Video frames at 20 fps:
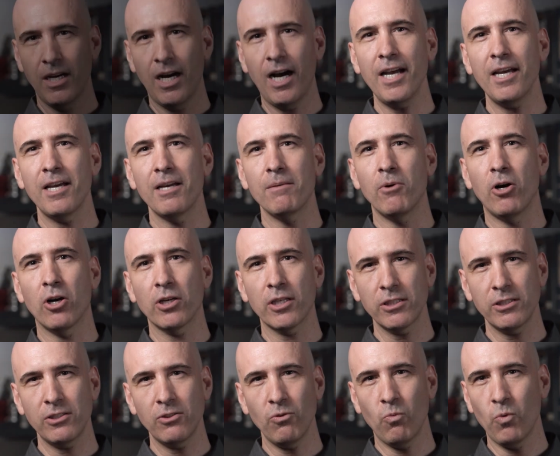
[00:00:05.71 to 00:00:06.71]
Hi, I'm
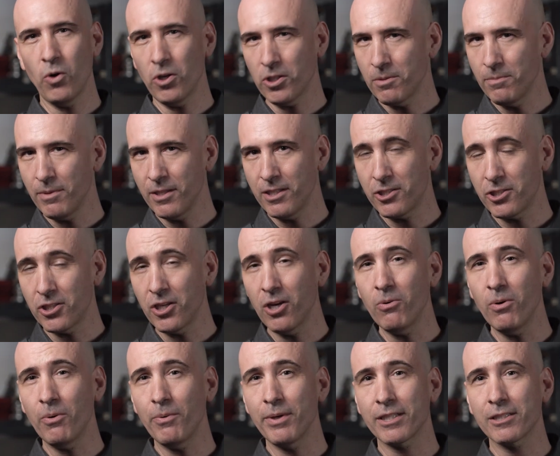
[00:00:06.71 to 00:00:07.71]
August. Welcome to the show
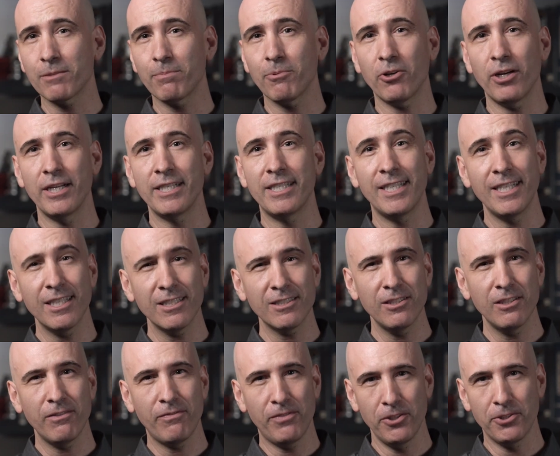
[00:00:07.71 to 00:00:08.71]
where we explore ideas
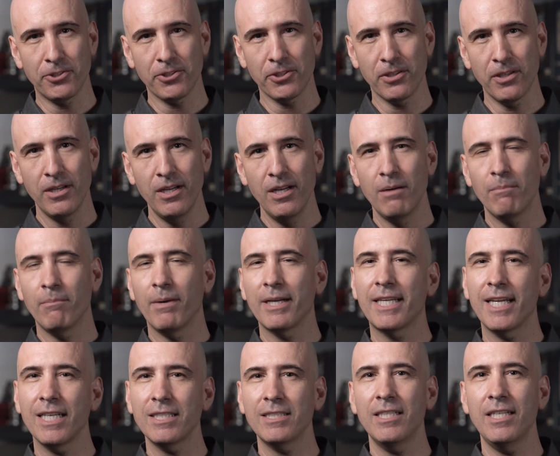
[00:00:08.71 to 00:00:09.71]
in the future. My
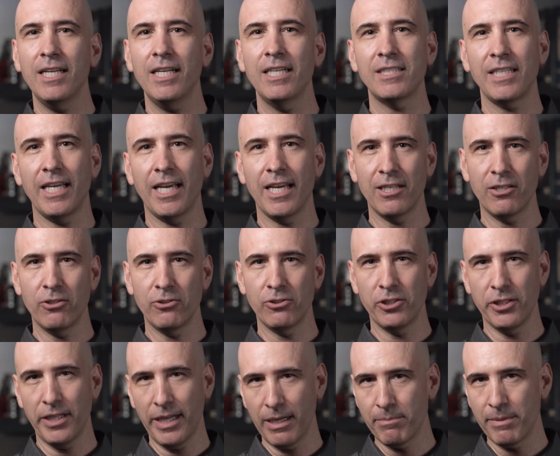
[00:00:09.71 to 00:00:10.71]
guest today is Anders
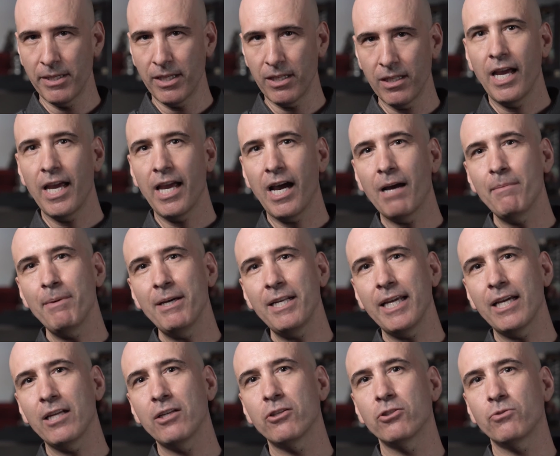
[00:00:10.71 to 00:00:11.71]
Hjemdahl. I met
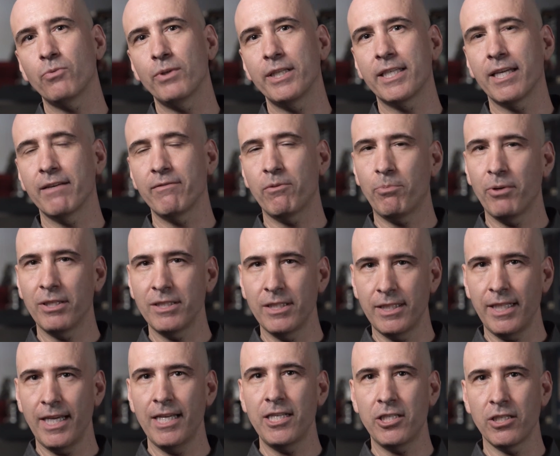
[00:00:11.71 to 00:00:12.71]
Anders when he gave a
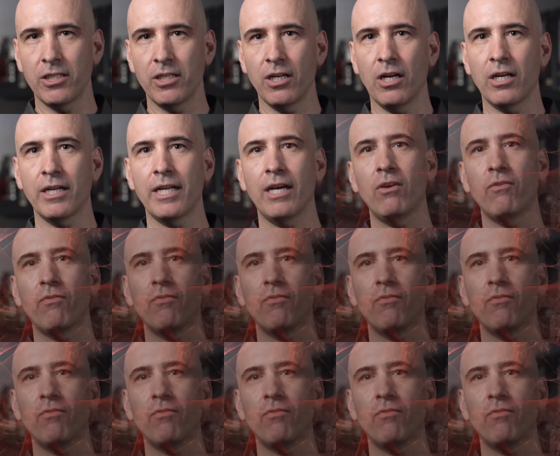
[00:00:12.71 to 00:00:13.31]
presentation on how